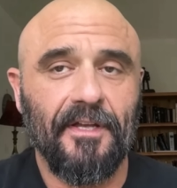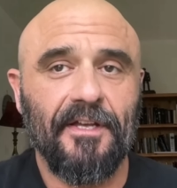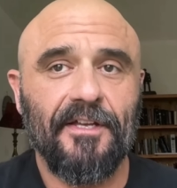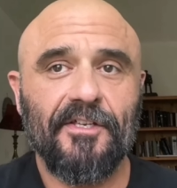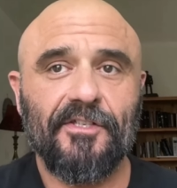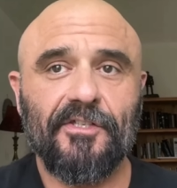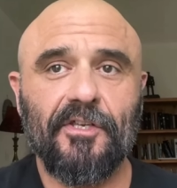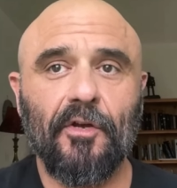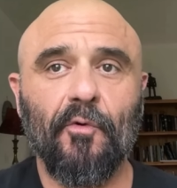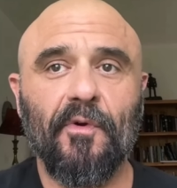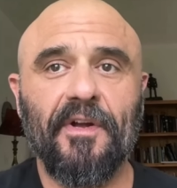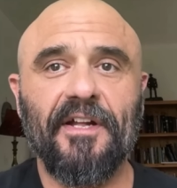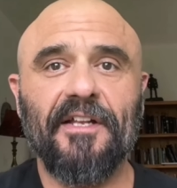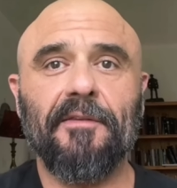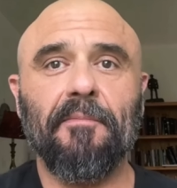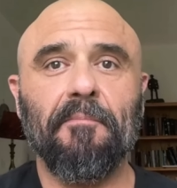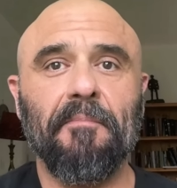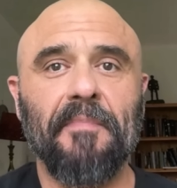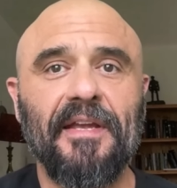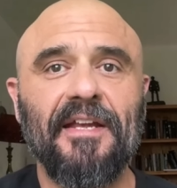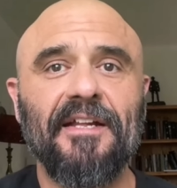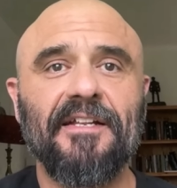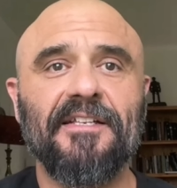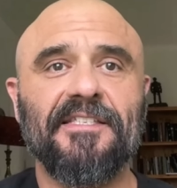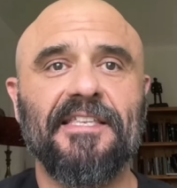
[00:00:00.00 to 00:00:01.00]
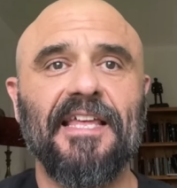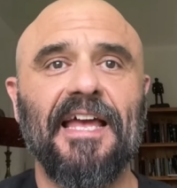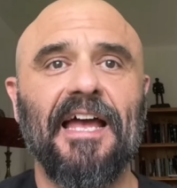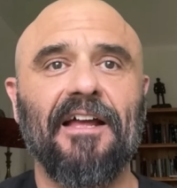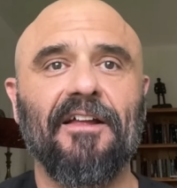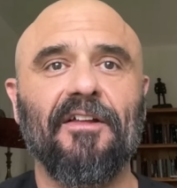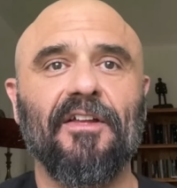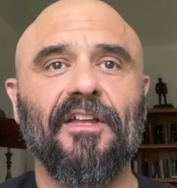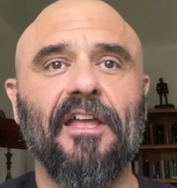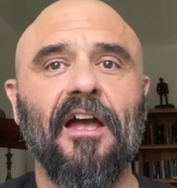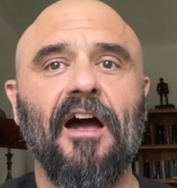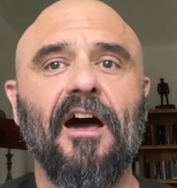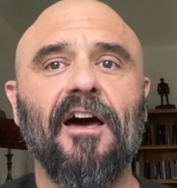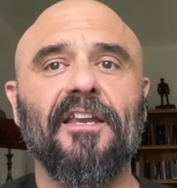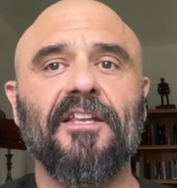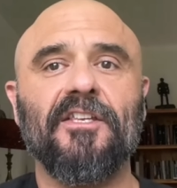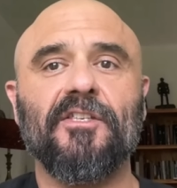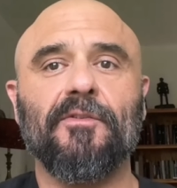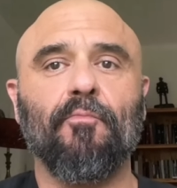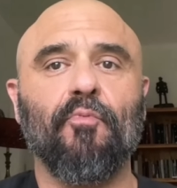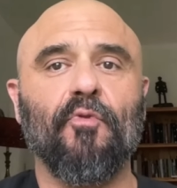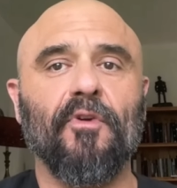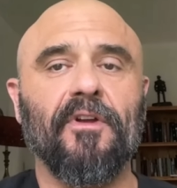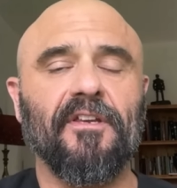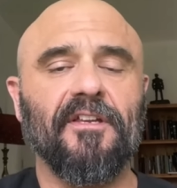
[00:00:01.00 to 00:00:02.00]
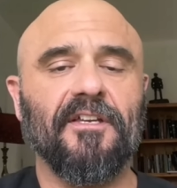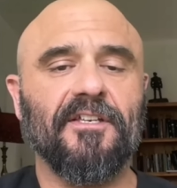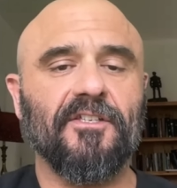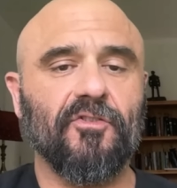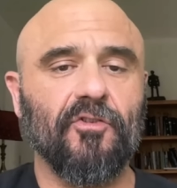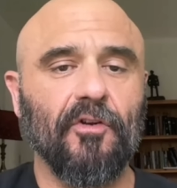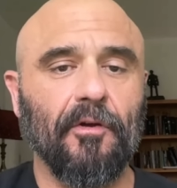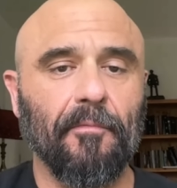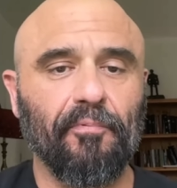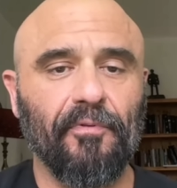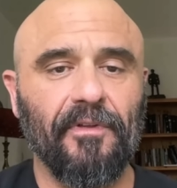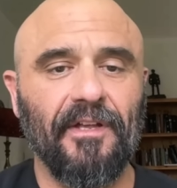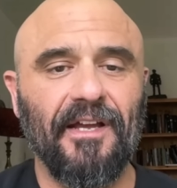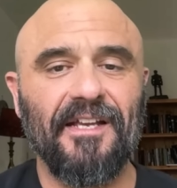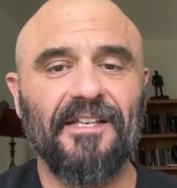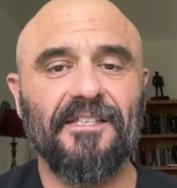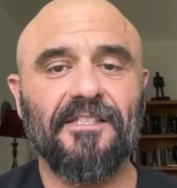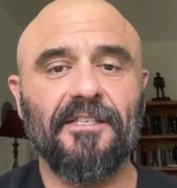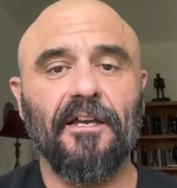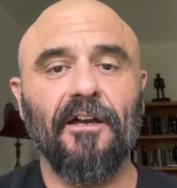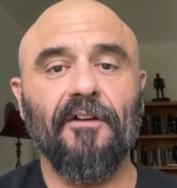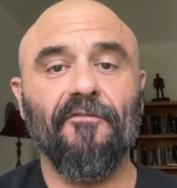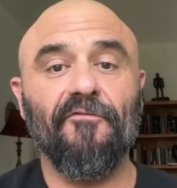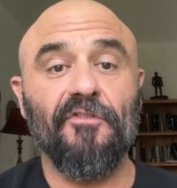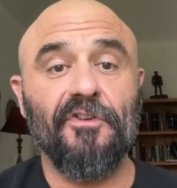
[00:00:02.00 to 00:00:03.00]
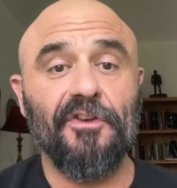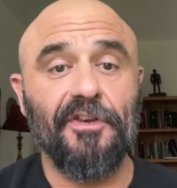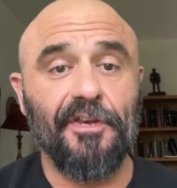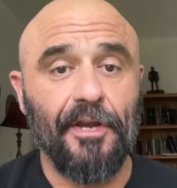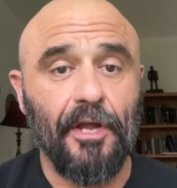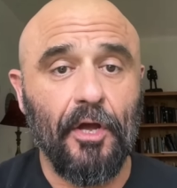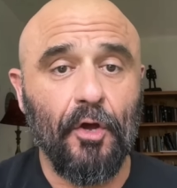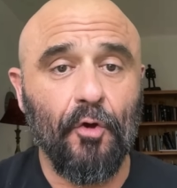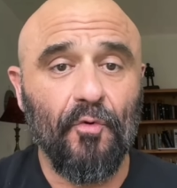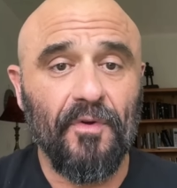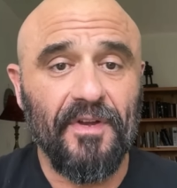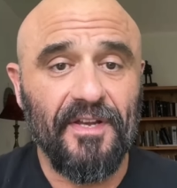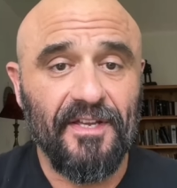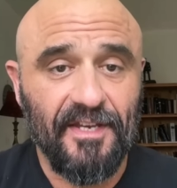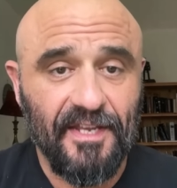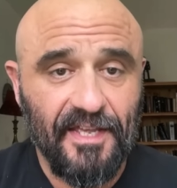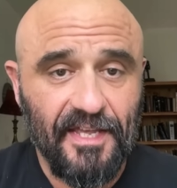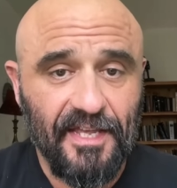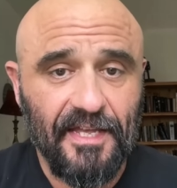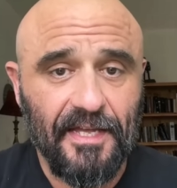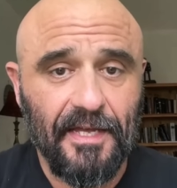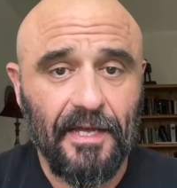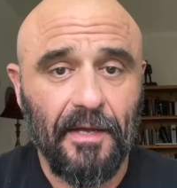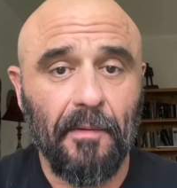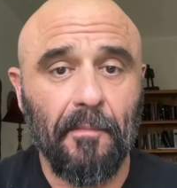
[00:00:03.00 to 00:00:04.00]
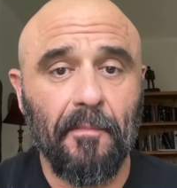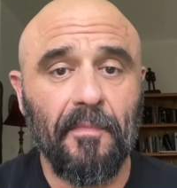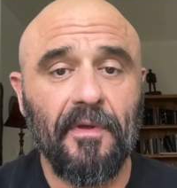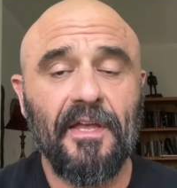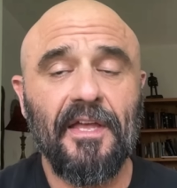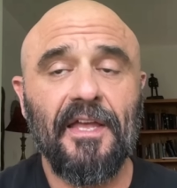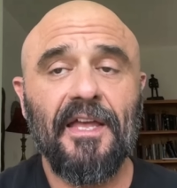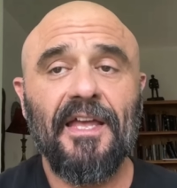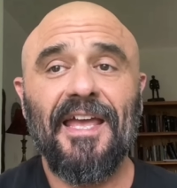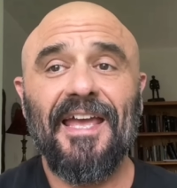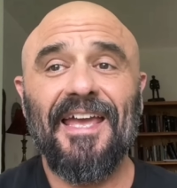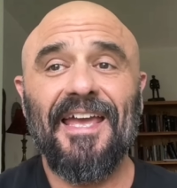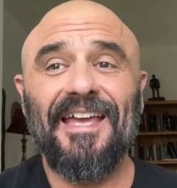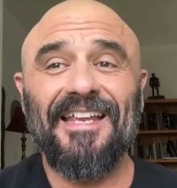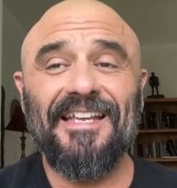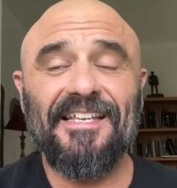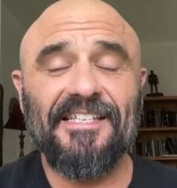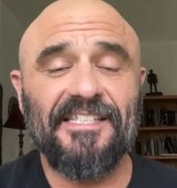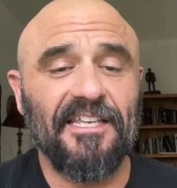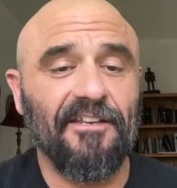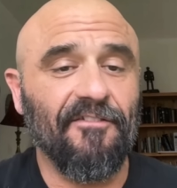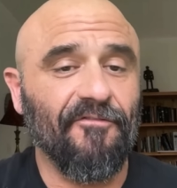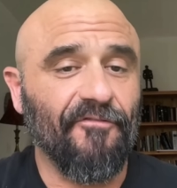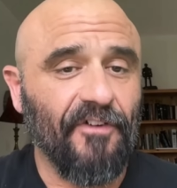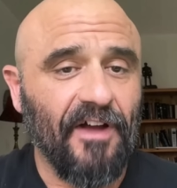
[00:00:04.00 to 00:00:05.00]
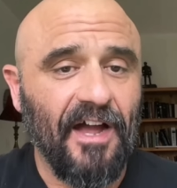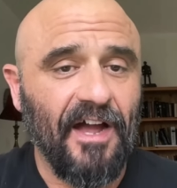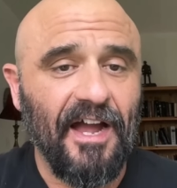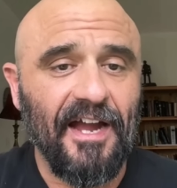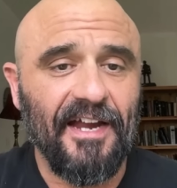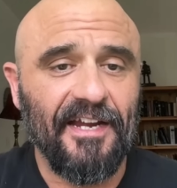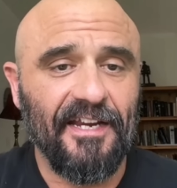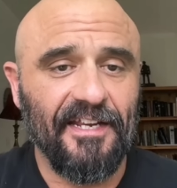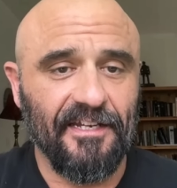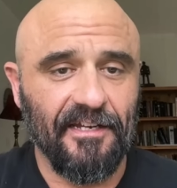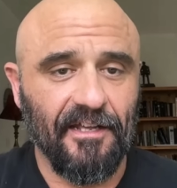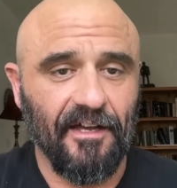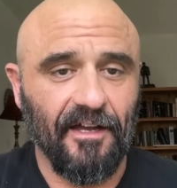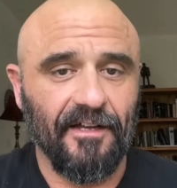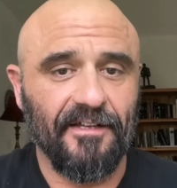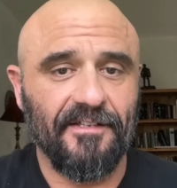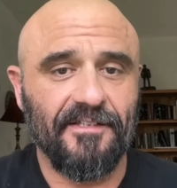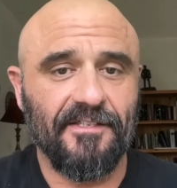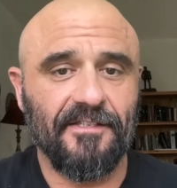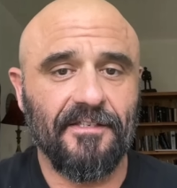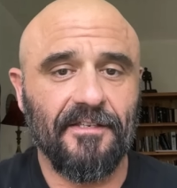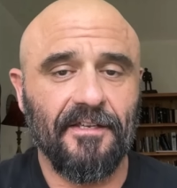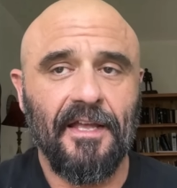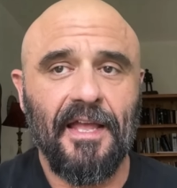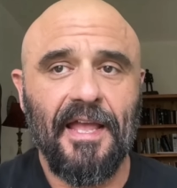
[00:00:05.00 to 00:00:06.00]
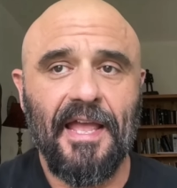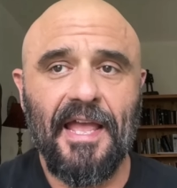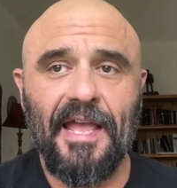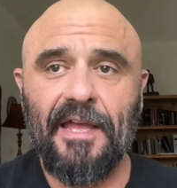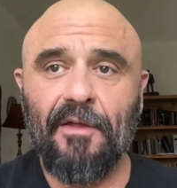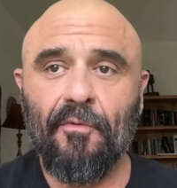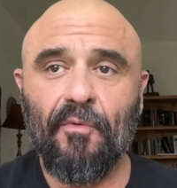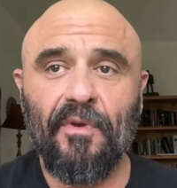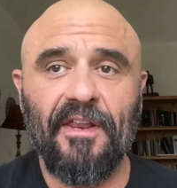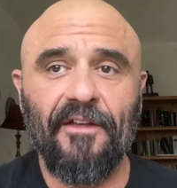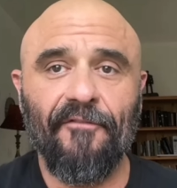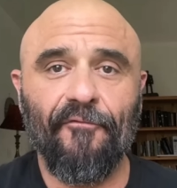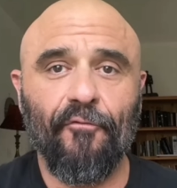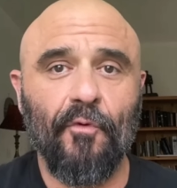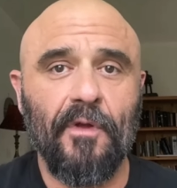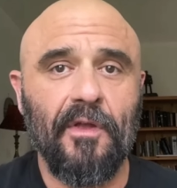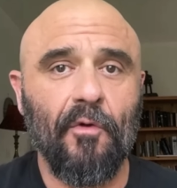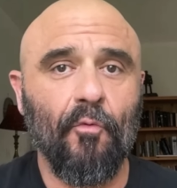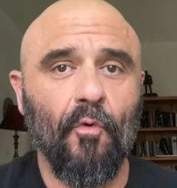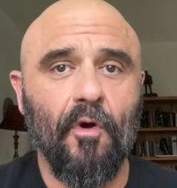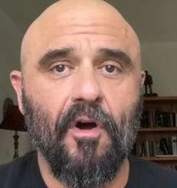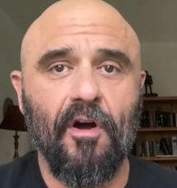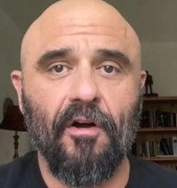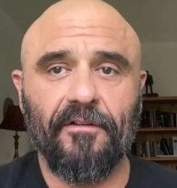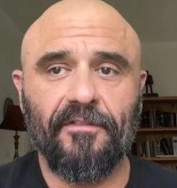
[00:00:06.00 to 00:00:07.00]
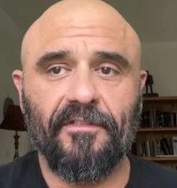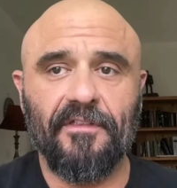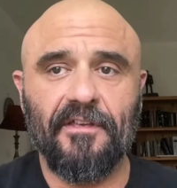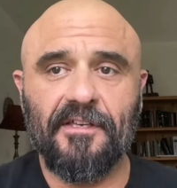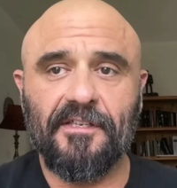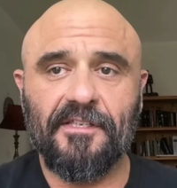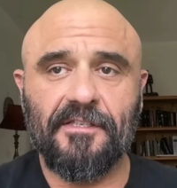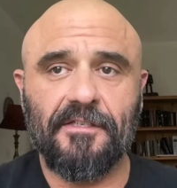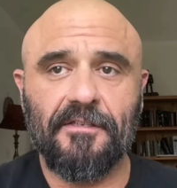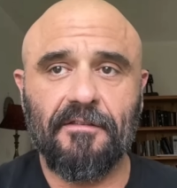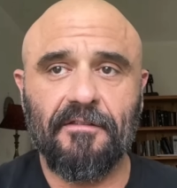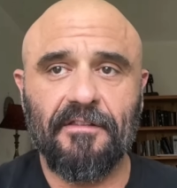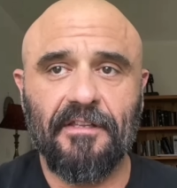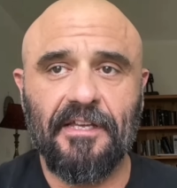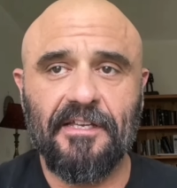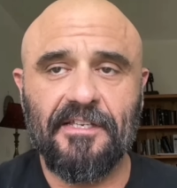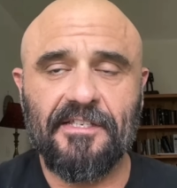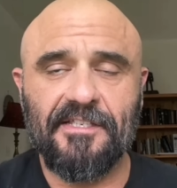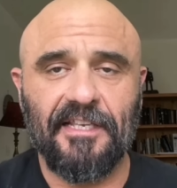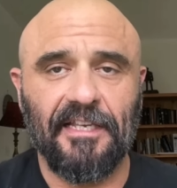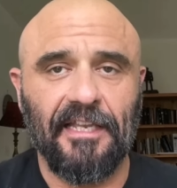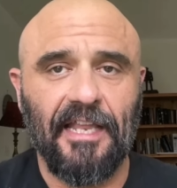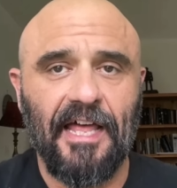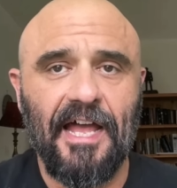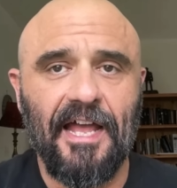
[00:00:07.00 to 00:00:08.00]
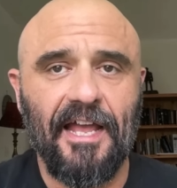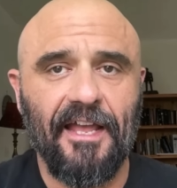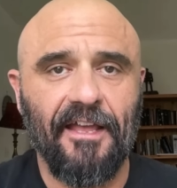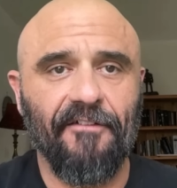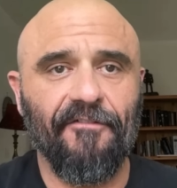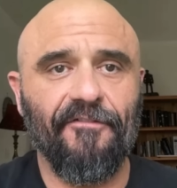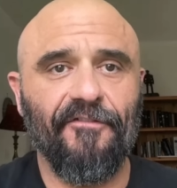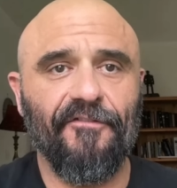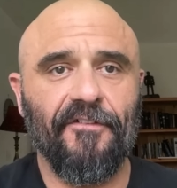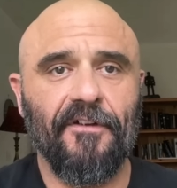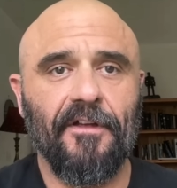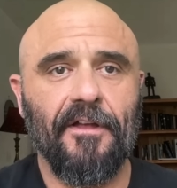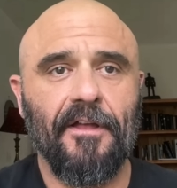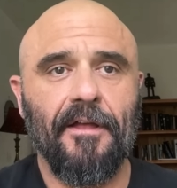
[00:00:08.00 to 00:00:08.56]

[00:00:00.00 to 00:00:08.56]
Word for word: So it means that God is bringing us to a place of knowing Him and He's inviting us and if we walk this this life